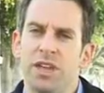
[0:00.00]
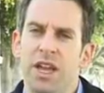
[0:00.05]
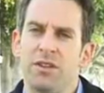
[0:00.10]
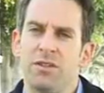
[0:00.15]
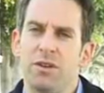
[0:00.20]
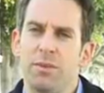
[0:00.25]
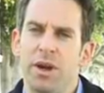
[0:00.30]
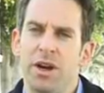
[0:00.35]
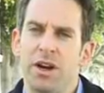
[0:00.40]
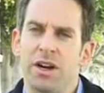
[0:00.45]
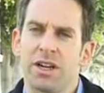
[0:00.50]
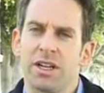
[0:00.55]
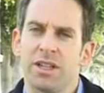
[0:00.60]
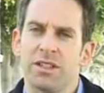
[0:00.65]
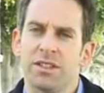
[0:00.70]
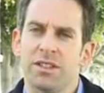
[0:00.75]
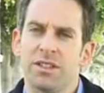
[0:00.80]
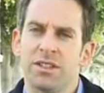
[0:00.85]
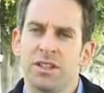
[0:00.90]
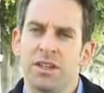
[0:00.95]
of
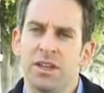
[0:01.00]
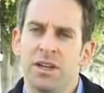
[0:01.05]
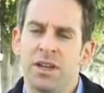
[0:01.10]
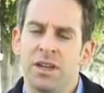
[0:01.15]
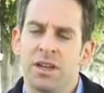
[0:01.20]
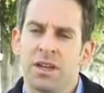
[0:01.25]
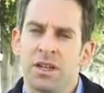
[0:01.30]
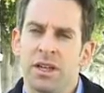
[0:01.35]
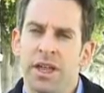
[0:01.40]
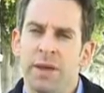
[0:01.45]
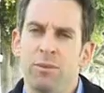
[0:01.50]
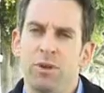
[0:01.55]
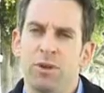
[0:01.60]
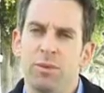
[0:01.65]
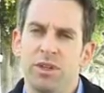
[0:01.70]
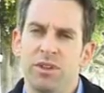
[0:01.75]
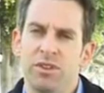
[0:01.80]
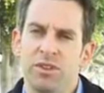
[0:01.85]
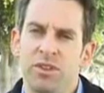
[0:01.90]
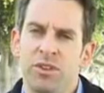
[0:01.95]
Americans claim to
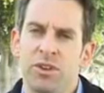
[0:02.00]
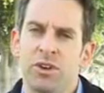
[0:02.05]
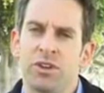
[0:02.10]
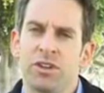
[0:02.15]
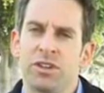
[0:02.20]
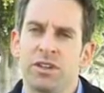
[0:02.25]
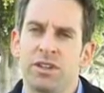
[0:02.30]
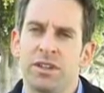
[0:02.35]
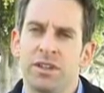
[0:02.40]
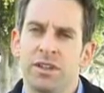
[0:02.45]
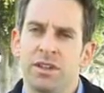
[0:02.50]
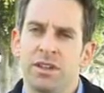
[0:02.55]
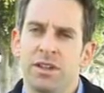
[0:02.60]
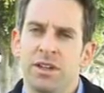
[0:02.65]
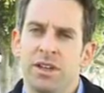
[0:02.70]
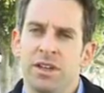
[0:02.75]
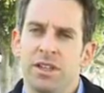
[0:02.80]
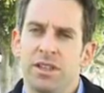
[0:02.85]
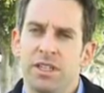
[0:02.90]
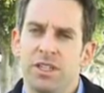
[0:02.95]
be certain
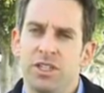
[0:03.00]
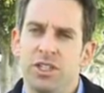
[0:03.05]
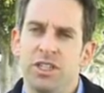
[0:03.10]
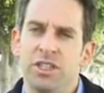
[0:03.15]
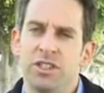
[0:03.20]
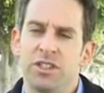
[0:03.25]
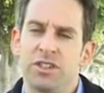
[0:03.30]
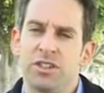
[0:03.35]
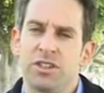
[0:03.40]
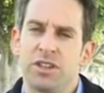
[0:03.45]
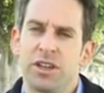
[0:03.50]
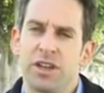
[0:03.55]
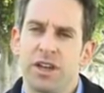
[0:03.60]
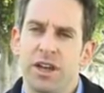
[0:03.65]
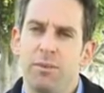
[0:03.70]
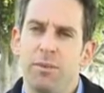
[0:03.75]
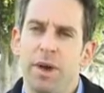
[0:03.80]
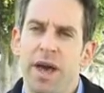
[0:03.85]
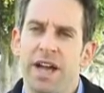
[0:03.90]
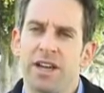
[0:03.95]
that Jesus is going to
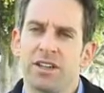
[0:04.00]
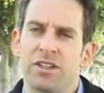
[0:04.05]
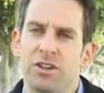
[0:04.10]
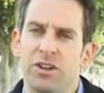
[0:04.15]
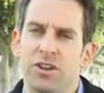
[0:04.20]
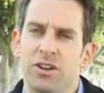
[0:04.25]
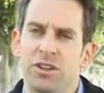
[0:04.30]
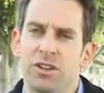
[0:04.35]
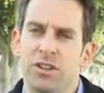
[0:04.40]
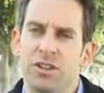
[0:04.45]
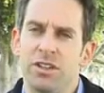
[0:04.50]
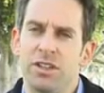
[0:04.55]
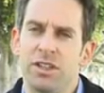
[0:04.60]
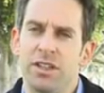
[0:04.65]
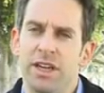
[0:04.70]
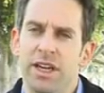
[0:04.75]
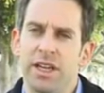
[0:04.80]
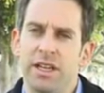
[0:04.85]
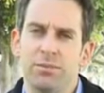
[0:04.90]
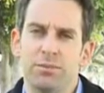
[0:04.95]
come back to earth
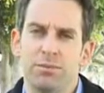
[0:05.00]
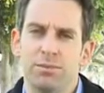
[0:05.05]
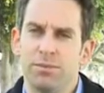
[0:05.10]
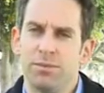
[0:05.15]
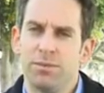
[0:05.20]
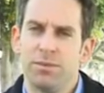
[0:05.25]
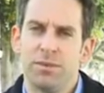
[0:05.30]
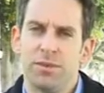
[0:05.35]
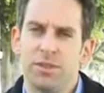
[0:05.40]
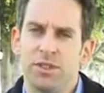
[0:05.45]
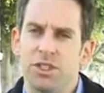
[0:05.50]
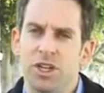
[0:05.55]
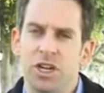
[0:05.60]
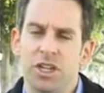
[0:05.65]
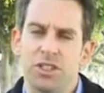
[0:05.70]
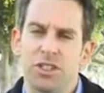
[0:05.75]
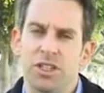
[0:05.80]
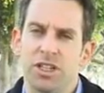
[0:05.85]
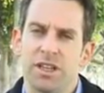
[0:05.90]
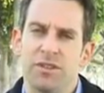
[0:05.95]
and
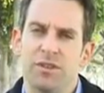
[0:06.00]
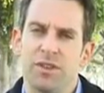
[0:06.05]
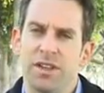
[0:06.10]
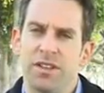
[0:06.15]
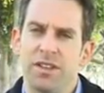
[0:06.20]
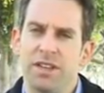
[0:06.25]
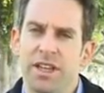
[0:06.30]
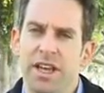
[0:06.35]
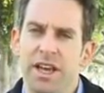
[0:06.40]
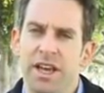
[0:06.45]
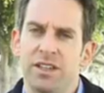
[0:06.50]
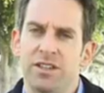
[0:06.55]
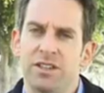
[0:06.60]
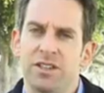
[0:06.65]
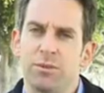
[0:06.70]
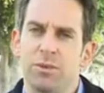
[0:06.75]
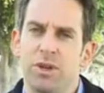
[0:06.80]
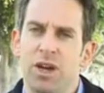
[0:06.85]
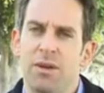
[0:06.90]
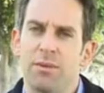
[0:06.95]
judge the living and the dead
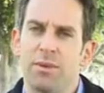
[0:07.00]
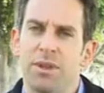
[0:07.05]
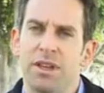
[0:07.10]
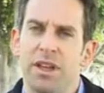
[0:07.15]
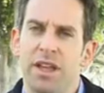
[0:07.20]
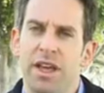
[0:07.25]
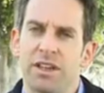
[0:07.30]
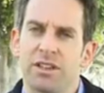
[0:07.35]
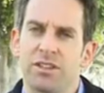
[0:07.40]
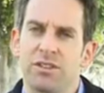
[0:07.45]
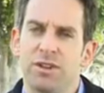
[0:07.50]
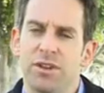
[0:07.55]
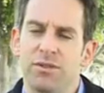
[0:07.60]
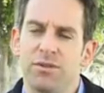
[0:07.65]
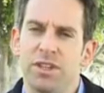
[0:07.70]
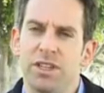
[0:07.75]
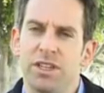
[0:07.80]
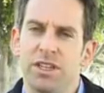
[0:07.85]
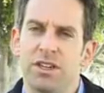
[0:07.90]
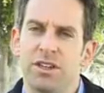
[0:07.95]
sometime in the next
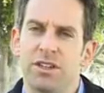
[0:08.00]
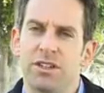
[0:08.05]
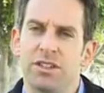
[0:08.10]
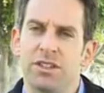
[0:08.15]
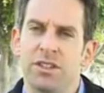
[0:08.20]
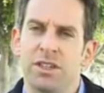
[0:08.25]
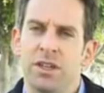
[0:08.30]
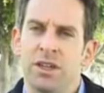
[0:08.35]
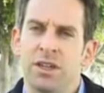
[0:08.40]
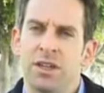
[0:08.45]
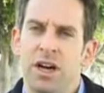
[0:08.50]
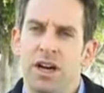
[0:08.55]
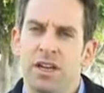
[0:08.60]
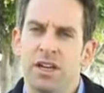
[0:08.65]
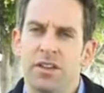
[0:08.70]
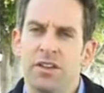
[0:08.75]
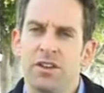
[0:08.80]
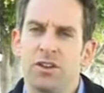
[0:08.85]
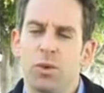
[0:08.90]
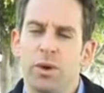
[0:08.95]
50 years.
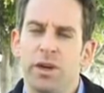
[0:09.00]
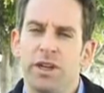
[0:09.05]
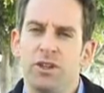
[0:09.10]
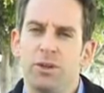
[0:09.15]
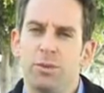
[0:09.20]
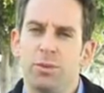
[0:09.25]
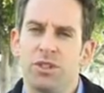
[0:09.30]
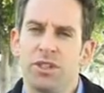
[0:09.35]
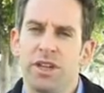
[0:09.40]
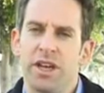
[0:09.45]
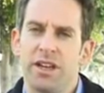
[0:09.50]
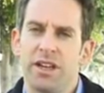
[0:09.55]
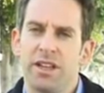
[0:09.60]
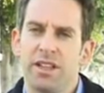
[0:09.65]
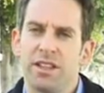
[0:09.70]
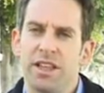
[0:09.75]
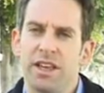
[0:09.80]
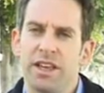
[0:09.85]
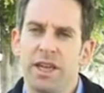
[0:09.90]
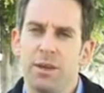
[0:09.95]
Another 22%
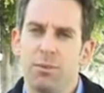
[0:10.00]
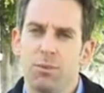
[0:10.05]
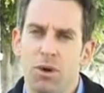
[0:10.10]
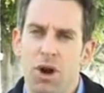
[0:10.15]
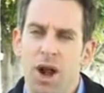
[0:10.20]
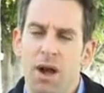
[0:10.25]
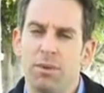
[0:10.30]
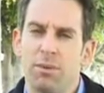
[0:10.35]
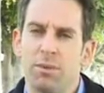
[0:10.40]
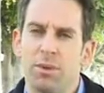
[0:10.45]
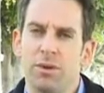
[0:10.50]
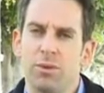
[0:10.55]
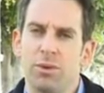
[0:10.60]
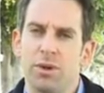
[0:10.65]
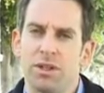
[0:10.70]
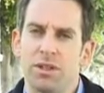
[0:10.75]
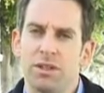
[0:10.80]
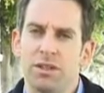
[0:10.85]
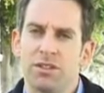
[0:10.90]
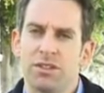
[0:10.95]
think he probably
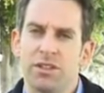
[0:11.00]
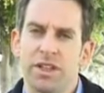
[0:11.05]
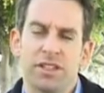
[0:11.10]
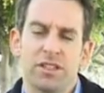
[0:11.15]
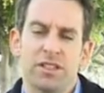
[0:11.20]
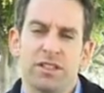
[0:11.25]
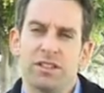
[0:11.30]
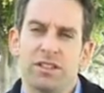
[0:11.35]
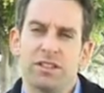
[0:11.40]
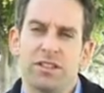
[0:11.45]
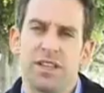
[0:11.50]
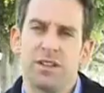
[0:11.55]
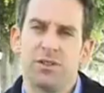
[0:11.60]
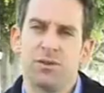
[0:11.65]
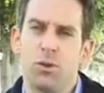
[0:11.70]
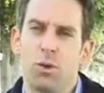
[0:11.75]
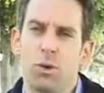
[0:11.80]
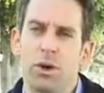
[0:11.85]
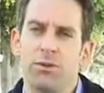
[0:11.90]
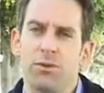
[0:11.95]
will. So that's
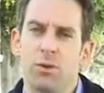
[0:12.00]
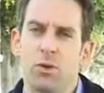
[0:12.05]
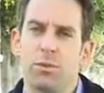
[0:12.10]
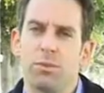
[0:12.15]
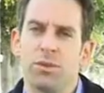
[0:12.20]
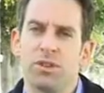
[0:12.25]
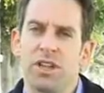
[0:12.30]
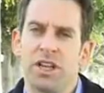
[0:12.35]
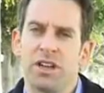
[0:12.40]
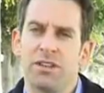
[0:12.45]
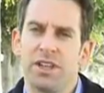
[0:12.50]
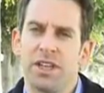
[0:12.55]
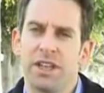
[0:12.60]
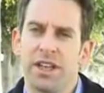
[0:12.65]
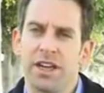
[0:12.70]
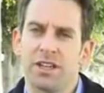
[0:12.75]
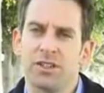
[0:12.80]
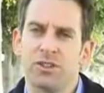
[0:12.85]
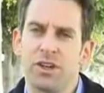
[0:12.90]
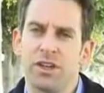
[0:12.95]
44% of the
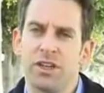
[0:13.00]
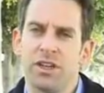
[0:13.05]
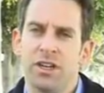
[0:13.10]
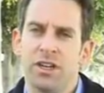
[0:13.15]
electorate